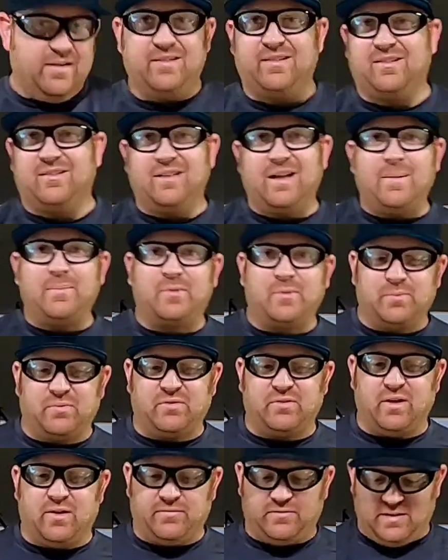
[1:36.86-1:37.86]
is clamp some
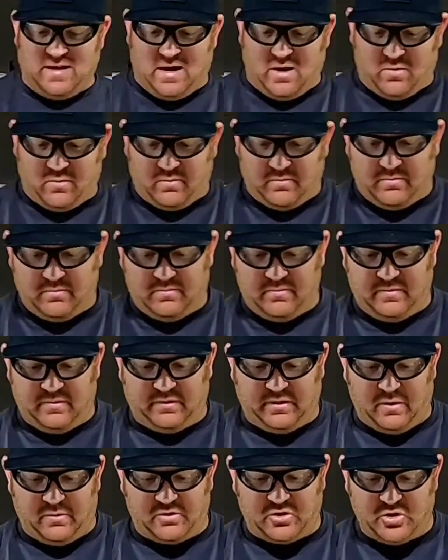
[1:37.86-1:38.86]
stuff down.
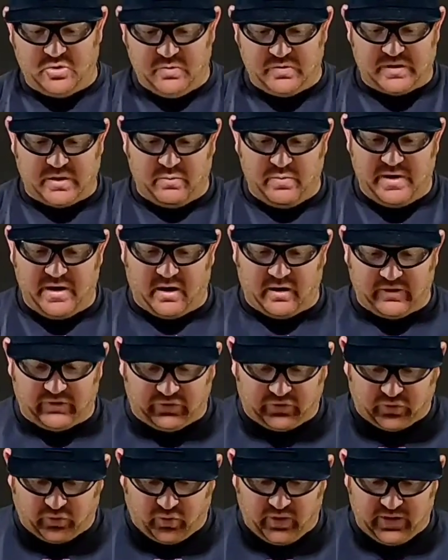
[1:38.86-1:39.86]
So shoes that we are
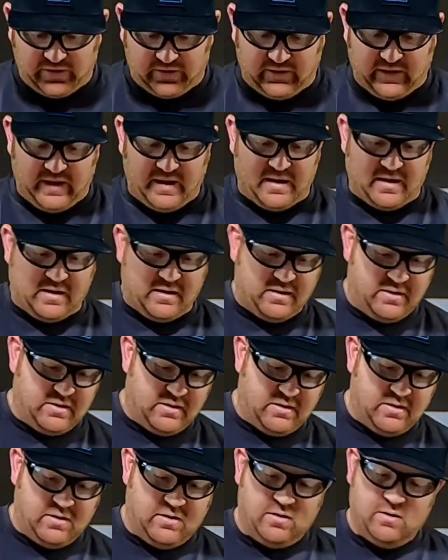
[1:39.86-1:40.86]
destroying today
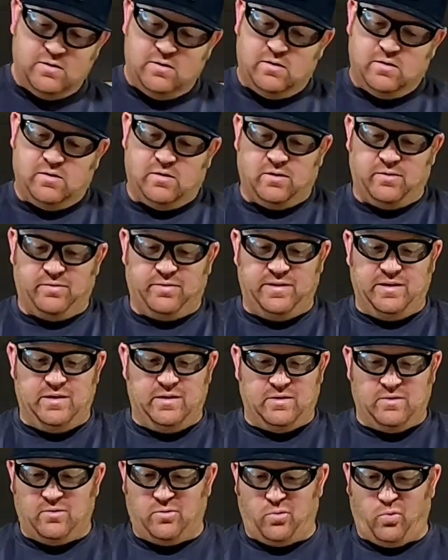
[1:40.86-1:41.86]
are
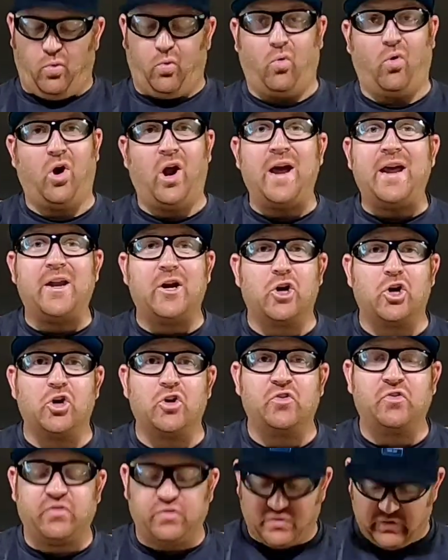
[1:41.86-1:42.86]
the
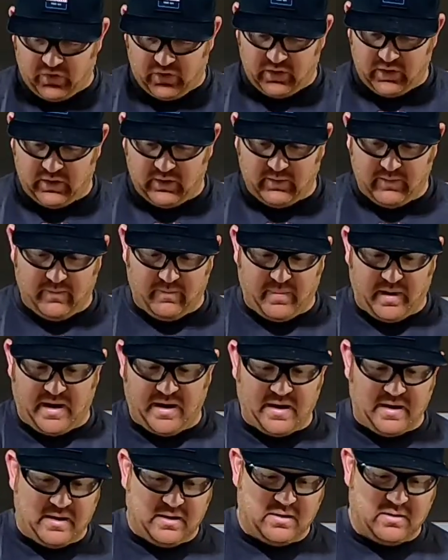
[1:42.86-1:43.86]
Riders
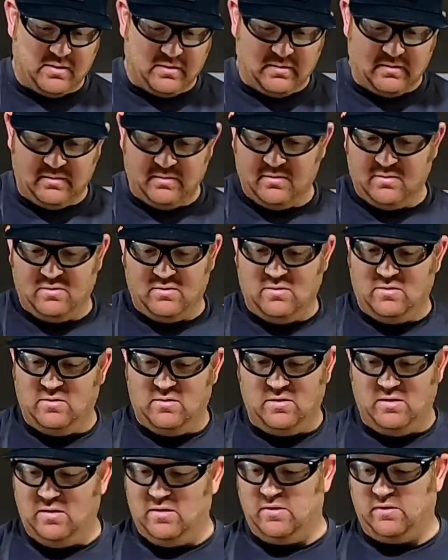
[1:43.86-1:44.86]
by
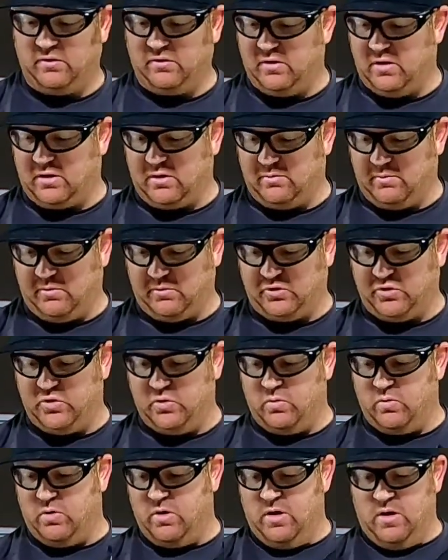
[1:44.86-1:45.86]
Indestructible
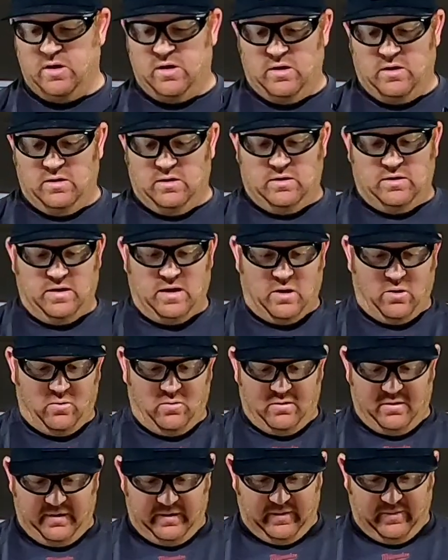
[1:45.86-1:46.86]
Shoe.
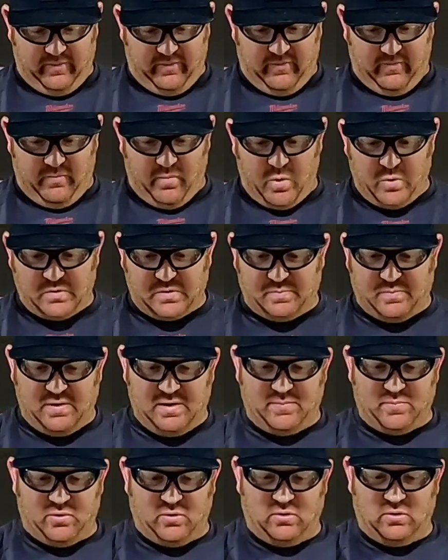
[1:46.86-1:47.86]
Now, most
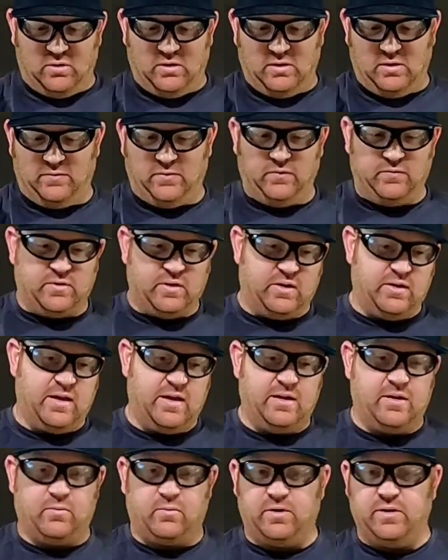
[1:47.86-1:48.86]
people, if you've done
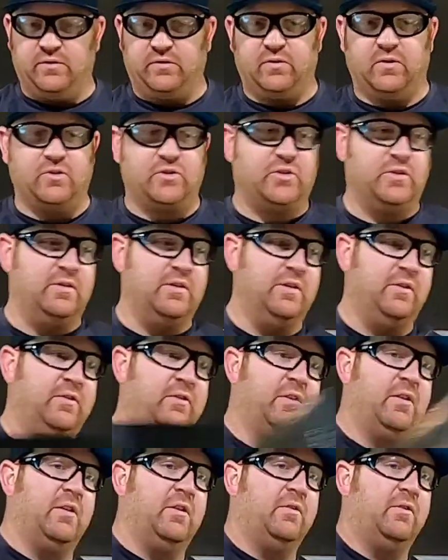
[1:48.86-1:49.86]
any research in
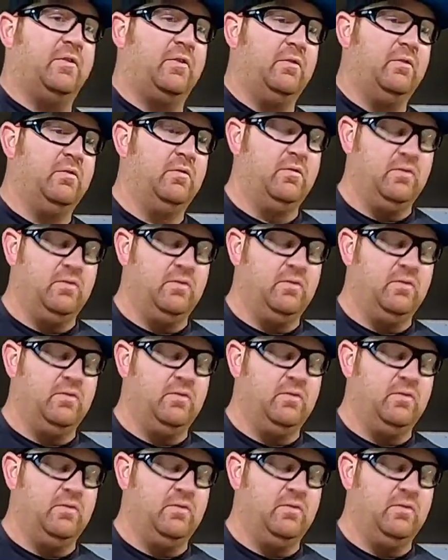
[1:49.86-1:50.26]
these things,